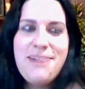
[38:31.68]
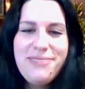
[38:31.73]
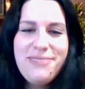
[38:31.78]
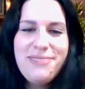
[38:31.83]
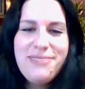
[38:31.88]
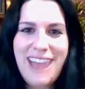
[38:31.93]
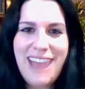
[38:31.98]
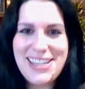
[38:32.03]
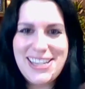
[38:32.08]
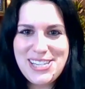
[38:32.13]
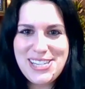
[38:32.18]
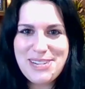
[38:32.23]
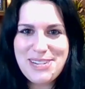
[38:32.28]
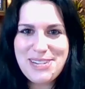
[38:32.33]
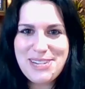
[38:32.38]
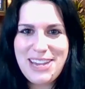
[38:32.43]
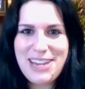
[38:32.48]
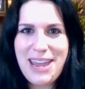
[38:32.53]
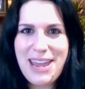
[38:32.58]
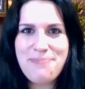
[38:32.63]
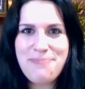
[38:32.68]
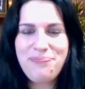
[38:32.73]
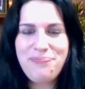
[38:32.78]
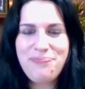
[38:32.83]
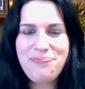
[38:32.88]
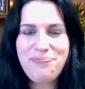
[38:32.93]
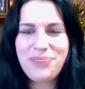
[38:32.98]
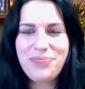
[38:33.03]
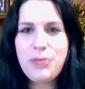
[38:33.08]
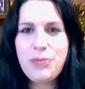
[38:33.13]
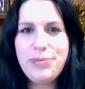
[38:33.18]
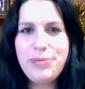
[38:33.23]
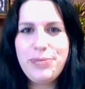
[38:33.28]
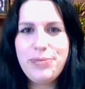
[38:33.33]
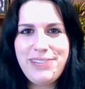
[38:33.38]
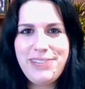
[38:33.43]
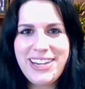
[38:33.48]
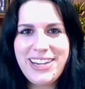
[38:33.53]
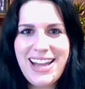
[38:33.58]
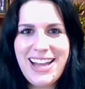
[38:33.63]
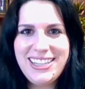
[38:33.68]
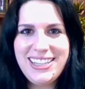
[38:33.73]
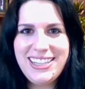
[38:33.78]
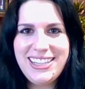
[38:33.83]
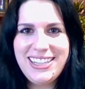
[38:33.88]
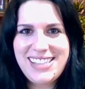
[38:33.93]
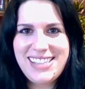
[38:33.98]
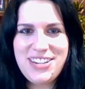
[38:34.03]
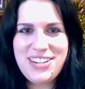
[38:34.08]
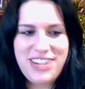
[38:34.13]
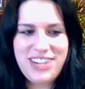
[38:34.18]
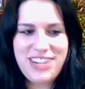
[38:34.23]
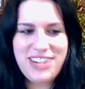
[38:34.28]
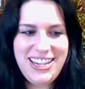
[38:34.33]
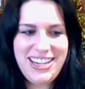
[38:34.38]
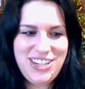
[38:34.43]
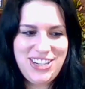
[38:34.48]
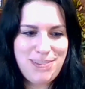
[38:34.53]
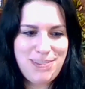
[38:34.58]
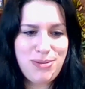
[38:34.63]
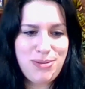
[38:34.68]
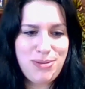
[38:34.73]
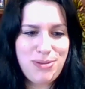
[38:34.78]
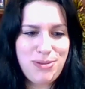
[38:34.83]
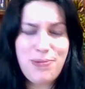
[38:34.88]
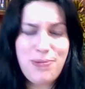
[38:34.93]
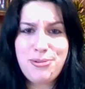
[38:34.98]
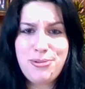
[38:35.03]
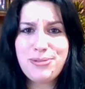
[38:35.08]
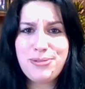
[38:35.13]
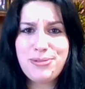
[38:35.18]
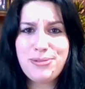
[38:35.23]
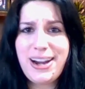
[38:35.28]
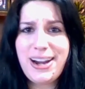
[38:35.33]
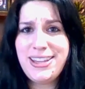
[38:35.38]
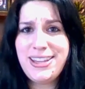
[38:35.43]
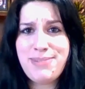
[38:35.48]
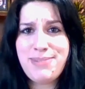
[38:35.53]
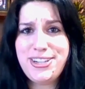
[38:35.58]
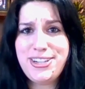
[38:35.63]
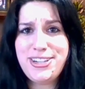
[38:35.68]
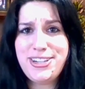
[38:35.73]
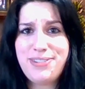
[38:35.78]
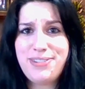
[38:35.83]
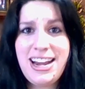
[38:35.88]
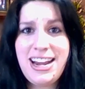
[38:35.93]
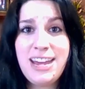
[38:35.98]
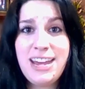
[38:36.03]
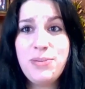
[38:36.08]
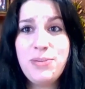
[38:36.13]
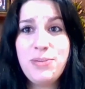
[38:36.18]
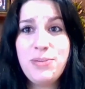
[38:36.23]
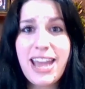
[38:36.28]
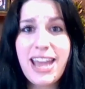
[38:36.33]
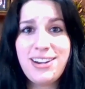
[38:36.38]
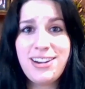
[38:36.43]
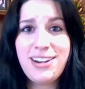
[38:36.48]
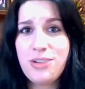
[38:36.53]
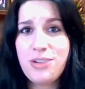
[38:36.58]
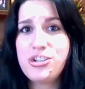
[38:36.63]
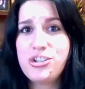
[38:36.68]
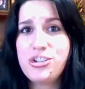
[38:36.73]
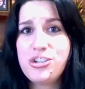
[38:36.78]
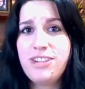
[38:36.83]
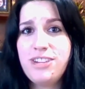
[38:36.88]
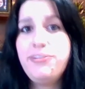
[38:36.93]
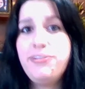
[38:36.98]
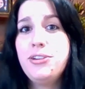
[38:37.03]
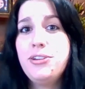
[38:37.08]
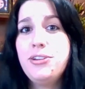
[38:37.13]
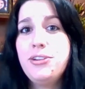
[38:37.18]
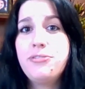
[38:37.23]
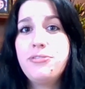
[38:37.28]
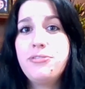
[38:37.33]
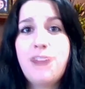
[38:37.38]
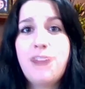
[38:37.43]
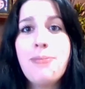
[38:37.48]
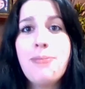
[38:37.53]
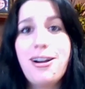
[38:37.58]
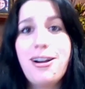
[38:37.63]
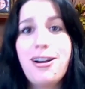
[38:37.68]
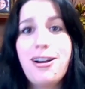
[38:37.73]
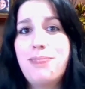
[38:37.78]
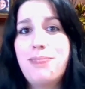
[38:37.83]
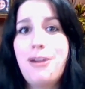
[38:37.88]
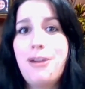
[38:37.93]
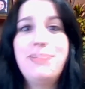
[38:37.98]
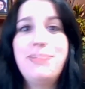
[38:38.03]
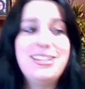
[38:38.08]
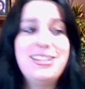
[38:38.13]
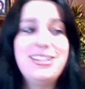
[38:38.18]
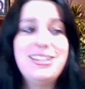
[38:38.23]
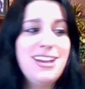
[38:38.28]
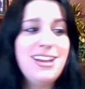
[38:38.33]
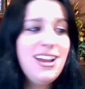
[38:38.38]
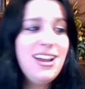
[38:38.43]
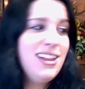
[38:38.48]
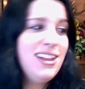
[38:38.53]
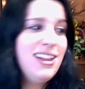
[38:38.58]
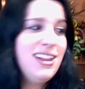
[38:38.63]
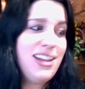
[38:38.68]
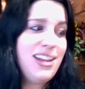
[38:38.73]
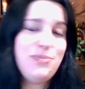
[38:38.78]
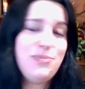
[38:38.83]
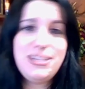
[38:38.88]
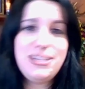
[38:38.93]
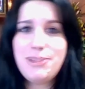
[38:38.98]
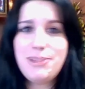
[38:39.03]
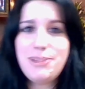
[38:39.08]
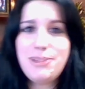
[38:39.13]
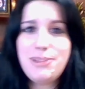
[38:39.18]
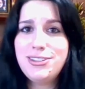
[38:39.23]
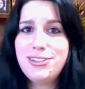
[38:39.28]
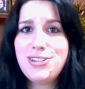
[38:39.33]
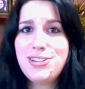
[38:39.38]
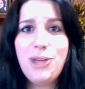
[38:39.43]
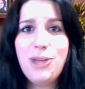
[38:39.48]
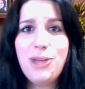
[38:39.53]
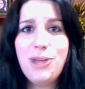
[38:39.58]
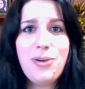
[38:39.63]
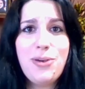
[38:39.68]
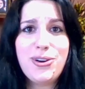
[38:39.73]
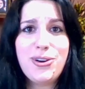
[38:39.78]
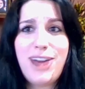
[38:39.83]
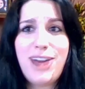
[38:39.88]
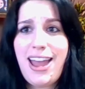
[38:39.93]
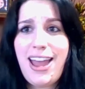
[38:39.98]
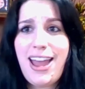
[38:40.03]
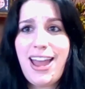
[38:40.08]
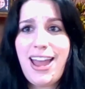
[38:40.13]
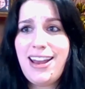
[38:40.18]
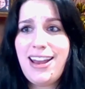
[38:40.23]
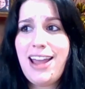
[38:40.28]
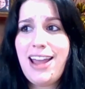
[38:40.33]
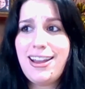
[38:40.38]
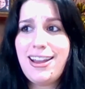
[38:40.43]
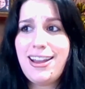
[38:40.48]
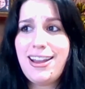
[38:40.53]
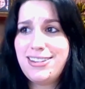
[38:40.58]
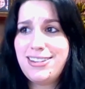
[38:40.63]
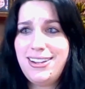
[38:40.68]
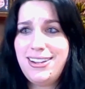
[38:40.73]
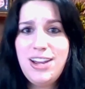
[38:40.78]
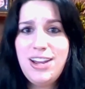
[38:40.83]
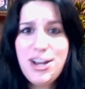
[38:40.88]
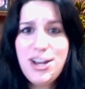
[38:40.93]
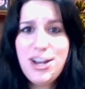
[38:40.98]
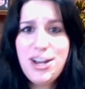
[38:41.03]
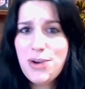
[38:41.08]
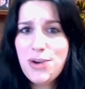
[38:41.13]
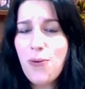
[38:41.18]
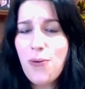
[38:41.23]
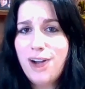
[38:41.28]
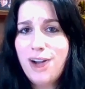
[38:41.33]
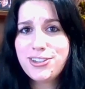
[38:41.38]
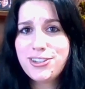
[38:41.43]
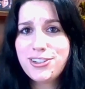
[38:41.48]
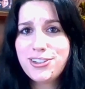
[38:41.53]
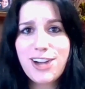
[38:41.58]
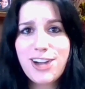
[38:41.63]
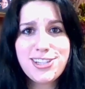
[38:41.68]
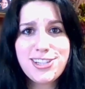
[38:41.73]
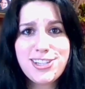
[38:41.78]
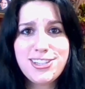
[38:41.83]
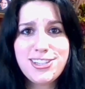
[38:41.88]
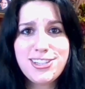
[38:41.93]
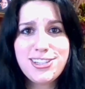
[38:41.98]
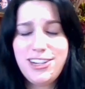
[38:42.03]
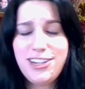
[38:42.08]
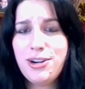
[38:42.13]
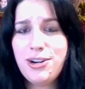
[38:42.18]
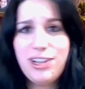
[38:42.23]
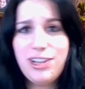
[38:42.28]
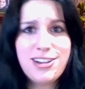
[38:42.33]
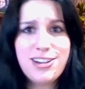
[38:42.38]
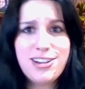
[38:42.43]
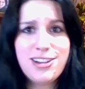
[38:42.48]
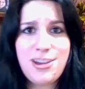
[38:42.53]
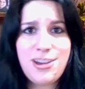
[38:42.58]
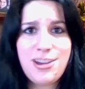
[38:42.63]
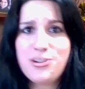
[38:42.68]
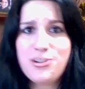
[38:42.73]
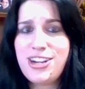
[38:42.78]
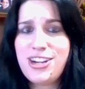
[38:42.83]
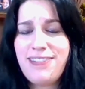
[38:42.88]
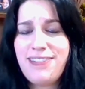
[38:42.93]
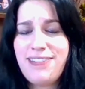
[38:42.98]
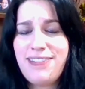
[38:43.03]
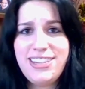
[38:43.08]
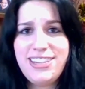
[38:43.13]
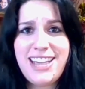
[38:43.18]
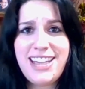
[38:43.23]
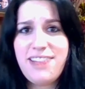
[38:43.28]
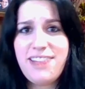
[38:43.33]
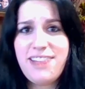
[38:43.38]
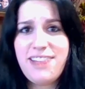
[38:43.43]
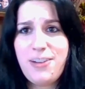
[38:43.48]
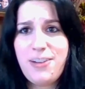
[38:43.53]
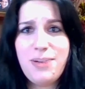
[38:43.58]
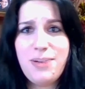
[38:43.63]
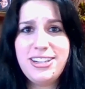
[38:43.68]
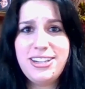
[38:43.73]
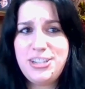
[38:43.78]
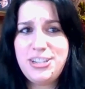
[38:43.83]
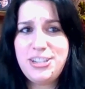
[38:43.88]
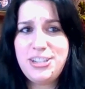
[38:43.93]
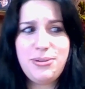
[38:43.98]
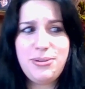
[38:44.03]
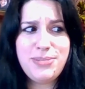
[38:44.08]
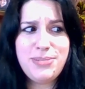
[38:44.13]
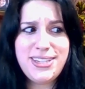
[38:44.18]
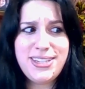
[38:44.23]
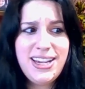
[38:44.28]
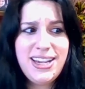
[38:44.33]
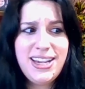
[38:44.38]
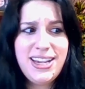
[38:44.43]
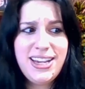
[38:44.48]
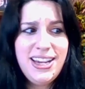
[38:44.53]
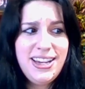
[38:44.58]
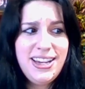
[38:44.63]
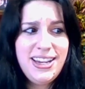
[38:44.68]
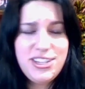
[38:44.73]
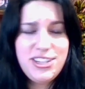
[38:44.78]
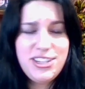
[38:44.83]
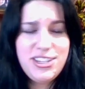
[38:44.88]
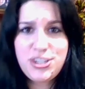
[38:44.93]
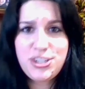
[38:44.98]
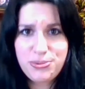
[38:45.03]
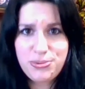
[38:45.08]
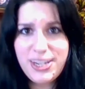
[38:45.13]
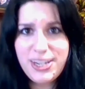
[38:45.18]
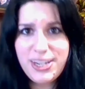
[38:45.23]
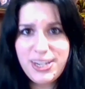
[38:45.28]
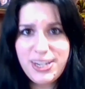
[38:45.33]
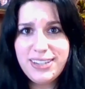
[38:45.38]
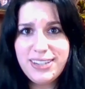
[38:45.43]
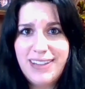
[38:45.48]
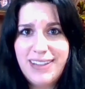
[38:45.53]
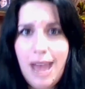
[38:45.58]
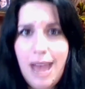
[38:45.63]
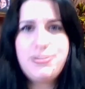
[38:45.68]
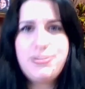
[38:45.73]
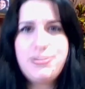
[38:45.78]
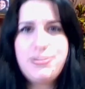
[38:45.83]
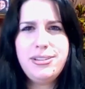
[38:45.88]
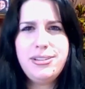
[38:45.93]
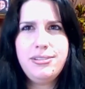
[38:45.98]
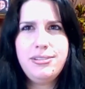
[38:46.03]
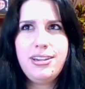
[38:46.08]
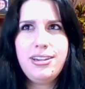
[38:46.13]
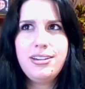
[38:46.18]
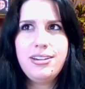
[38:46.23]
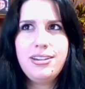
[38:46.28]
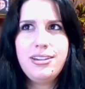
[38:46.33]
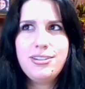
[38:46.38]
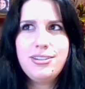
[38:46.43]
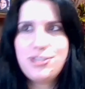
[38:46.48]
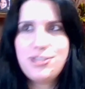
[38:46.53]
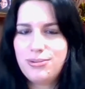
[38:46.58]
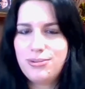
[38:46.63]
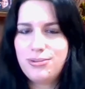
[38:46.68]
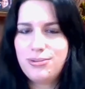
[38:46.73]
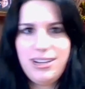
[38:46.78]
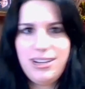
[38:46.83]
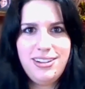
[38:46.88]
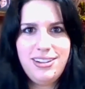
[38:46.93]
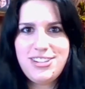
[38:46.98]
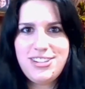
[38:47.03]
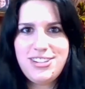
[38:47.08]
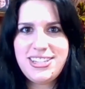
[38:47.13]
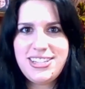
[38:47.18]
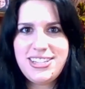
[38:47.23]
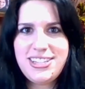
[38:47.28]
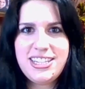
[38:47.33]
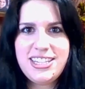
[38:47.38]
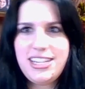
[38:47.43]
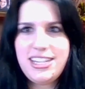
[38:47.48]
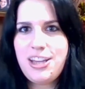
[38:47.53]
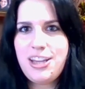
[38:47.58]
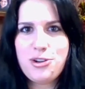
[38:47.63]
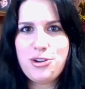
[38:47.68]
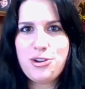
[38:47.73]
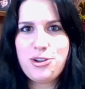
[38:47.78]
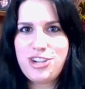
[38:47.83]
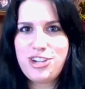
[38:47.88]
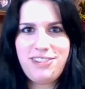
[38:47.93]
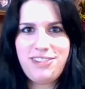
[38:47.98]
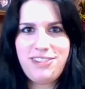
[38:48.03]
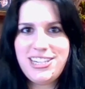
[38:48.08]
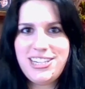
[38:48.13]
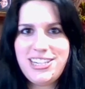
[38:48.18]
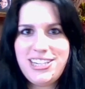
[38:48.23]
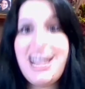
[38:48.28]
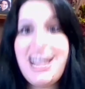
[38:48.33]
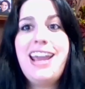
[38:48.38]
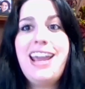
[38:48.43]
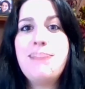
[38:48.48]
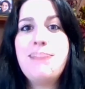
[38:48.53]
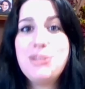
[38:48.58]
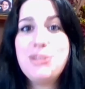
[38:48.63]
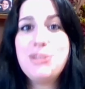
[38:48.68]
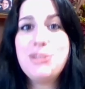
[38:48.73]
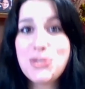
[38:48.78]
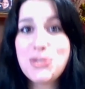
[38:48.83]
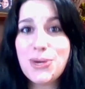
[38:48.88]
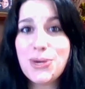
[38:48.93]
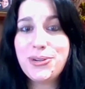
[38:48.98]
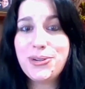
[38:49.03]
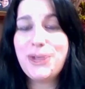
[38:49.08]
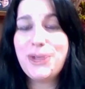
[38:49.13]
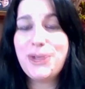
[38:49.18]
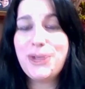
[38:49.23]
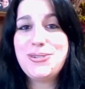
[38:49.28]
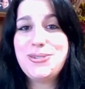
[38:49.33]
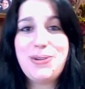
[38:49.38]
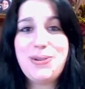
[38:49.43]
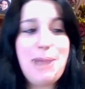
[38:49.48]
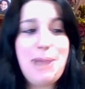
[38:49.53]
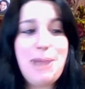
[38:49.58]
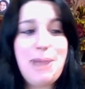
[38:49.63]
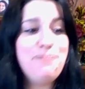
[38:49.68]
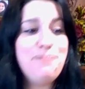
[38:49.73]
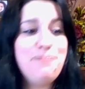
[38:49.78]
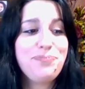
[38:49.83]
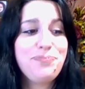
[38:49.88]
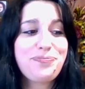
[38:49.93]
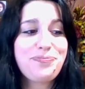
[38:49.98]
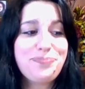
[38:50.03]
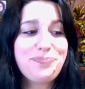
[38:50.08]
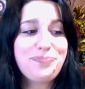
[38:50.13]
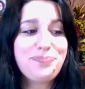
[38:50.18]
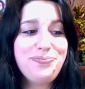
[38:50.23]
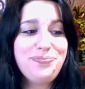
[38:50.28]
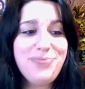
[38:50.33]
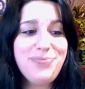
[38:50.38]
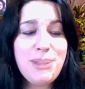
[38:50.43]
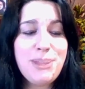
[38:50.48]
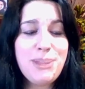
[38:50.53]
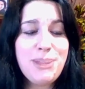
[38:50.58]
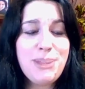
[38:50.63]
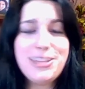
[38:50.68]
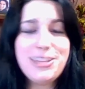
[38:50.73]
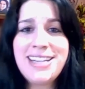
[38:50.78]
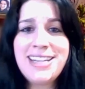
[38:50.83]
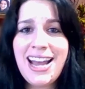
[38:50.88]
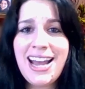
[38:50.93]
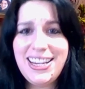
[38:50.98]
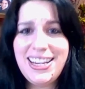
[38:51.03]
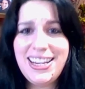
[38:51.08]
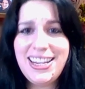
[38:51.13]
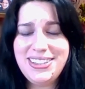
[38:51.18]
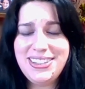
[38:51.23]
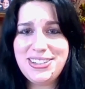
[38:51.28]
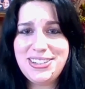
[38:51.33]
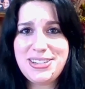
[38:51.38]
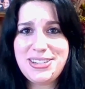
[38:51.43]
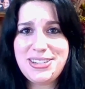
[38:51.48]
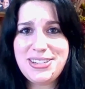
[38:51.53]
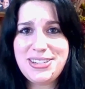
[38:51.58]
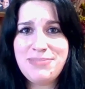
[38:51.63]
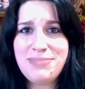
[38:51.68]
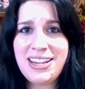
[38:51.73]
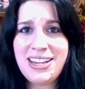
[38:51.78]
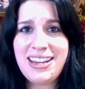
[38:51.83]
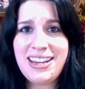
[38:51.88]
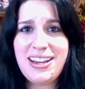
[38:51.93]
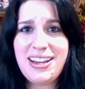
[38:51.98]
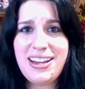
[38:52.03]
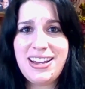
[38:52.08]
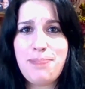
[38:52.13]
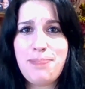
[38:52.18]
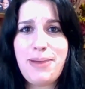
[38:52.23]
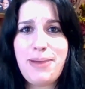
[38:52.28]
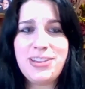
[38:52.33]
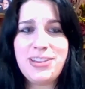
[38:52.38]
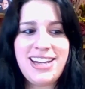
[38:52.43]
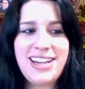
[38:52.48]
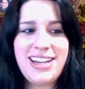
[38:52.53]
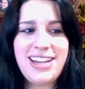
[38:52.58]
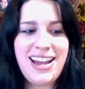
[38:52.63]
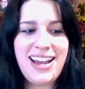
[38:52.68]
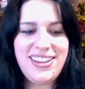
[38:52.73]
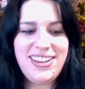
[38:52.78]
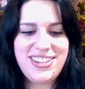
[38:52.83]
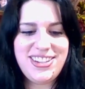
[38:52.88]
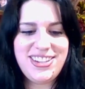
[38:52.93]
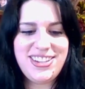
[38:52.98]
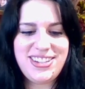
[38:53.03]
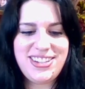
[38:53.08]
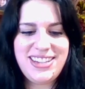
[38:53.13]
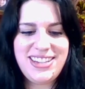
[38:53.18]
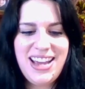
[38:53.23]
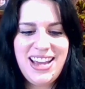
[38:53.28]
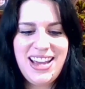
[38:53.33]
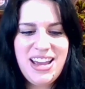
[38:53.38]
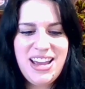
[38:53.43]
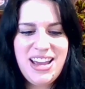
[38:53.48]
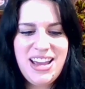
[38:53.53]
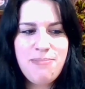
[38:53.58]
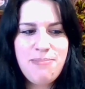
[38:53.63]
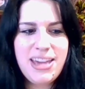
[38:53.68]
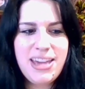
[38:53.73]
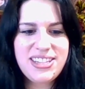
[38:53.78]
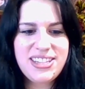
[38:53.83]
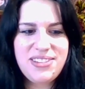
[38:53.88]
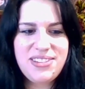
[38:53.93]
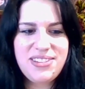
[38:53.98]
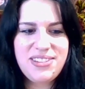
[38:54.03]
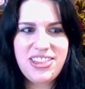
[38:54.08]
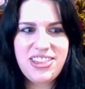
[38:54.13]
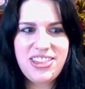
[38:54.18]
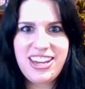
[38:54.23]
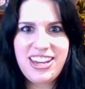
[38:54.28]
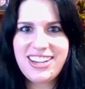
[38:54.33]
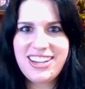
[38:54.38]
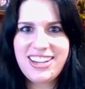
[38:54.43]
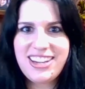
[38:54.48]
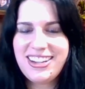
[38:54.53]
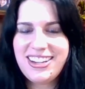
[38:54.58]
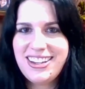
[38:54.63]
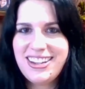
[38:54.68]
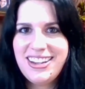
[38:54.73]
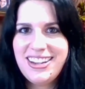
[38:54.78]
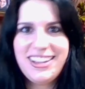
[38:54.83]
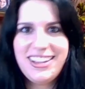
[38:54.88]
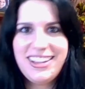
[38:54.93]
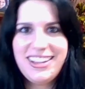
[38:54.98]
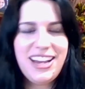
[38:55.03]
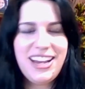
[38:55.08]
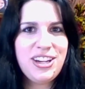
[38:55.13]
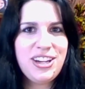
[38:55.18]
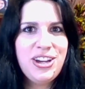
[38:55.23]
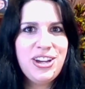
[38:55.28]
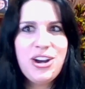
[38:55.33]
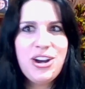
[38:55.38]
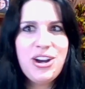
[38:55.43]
last year we were living in Alexandria, Egypt, where we were right on the Mediterranean. We had an ocean view from our apartment. Like, we smelled the salt water, and I got to walk across, you know, along the ocean every day if I wanted to. It was surreal, absolutely surreal, just to see the ocean every day and be so close to it. But the Nile, there's something about the Nile that just makes you think, like,